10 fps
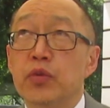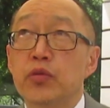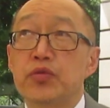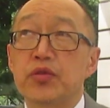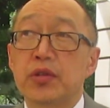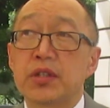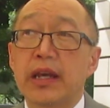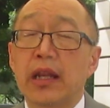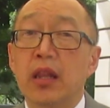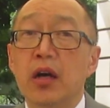it will, will
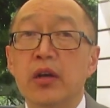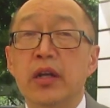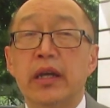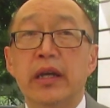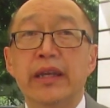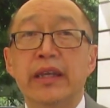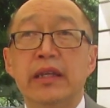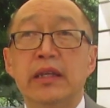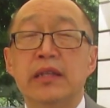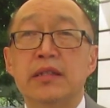take longer
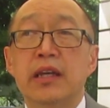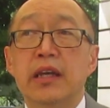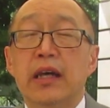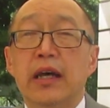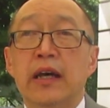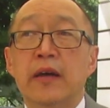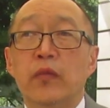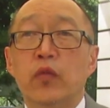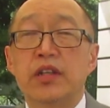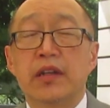is
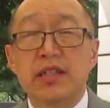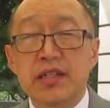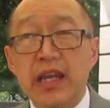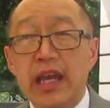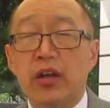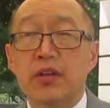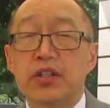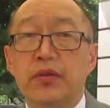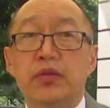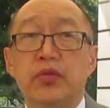um, which I did tag
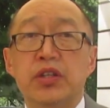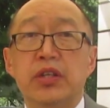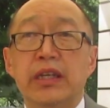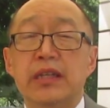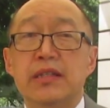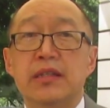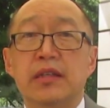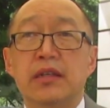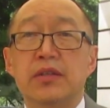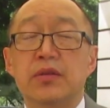onto it, which is
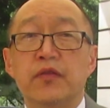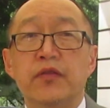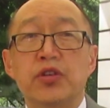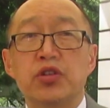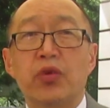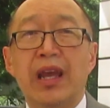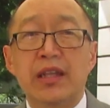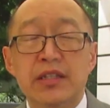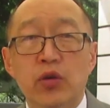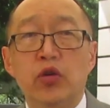the sort of virtual
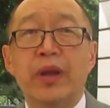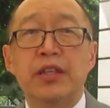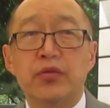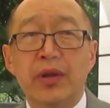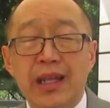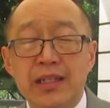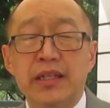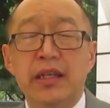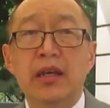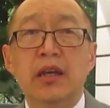reality, augmented
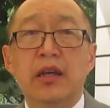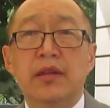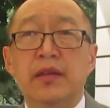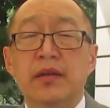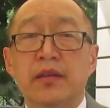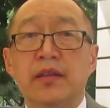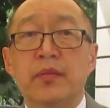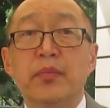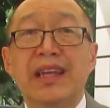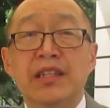reality, the, the,
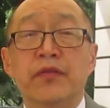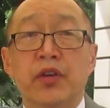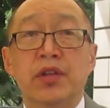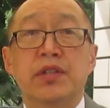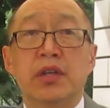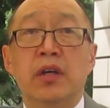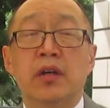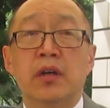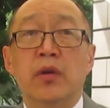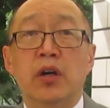the metaverse
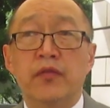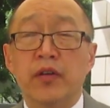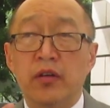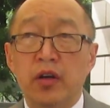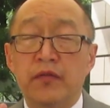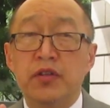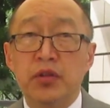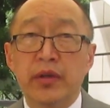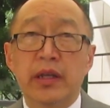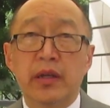um, of, of, of,
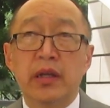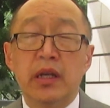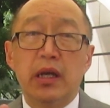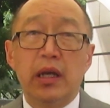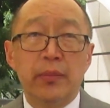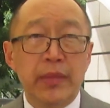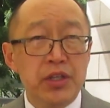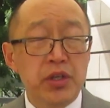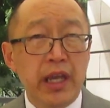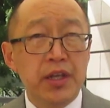doing um,
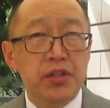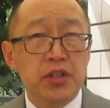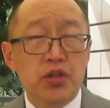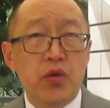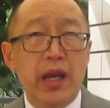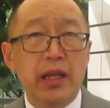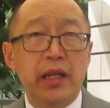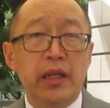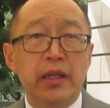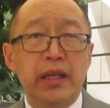education
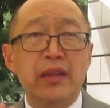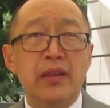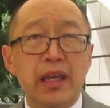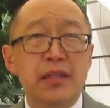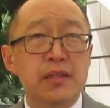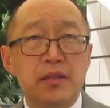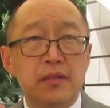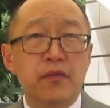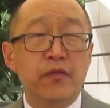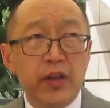training in that
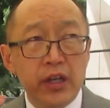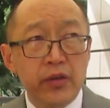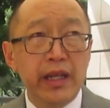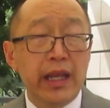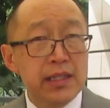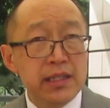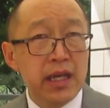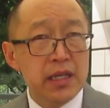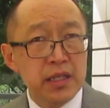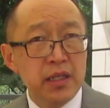very
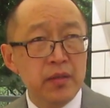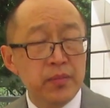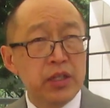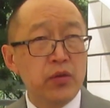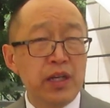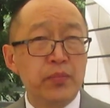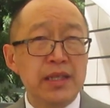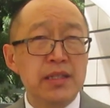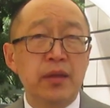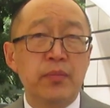exciting but quite
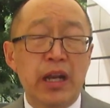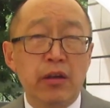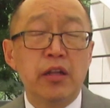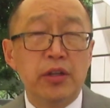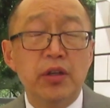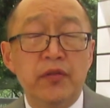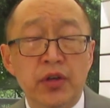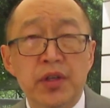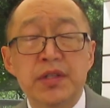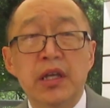puzzling parallel
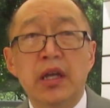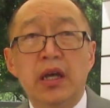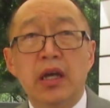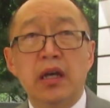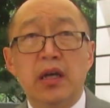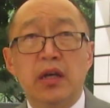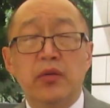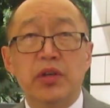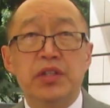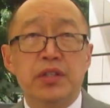universe,
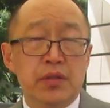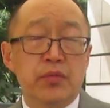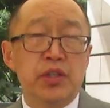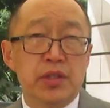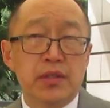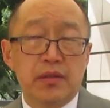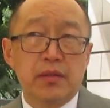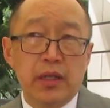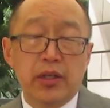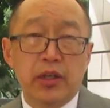uh, which is which is
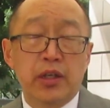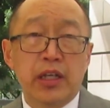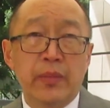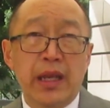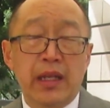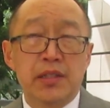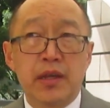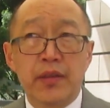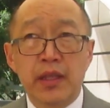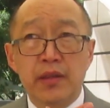uh, you know come at us.
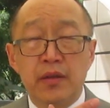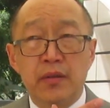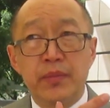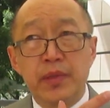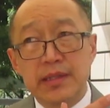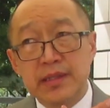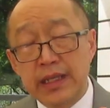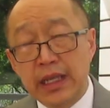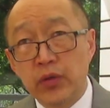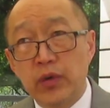So I think the, the
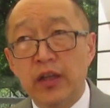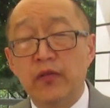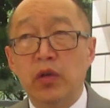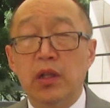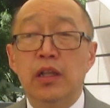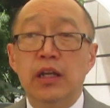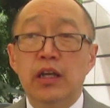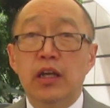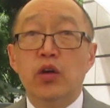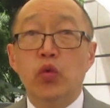second wave will
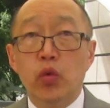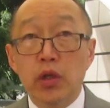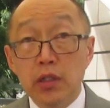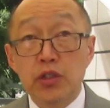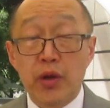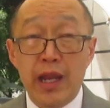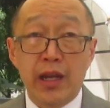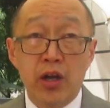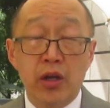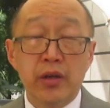will
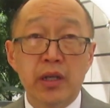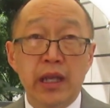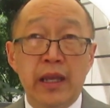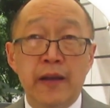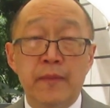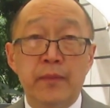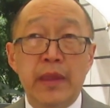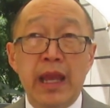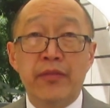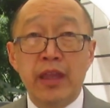drag on,
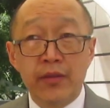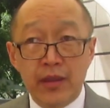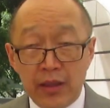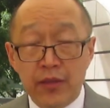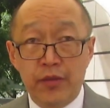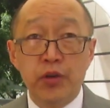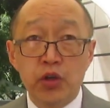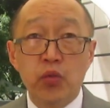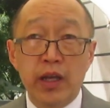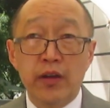um, and then that
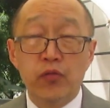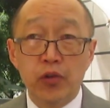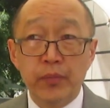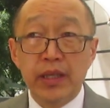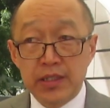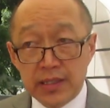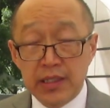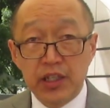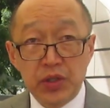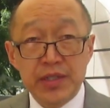third wave will be
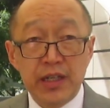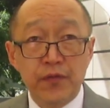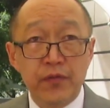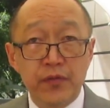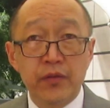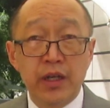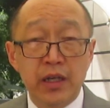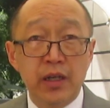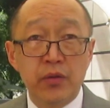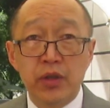just the new stuff,
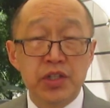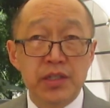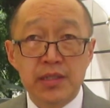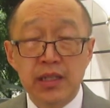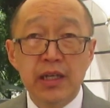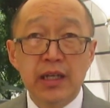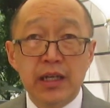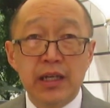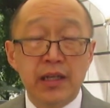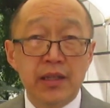uh, which is
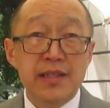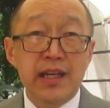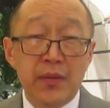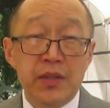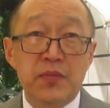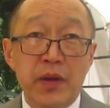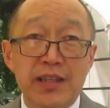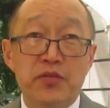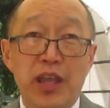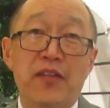uh, the
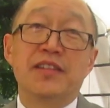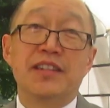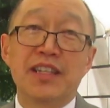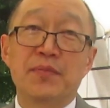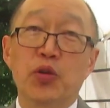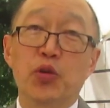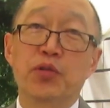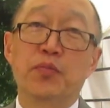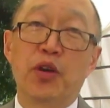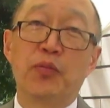cyberspace we haven't
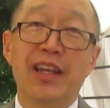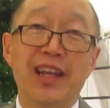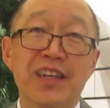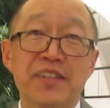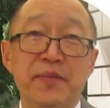explored properly